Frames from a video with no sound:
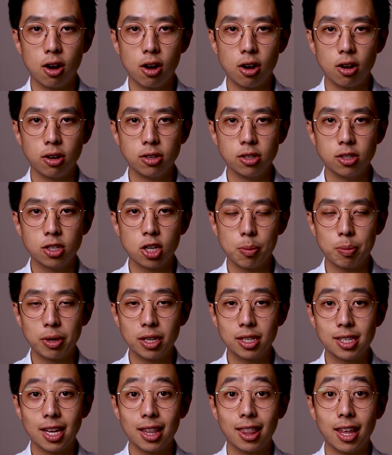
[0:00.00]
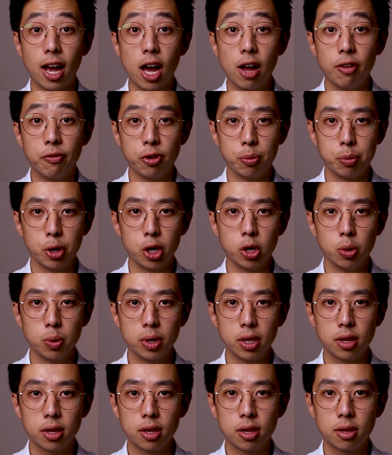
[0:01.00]
on topics that they're unfamiliar
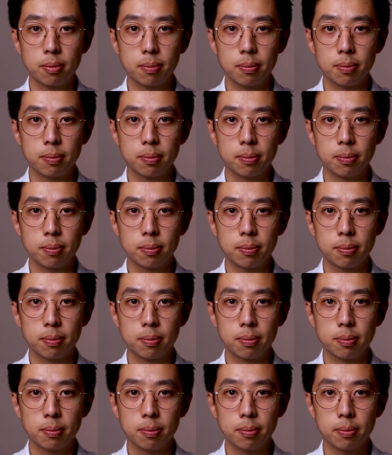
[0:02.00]
with.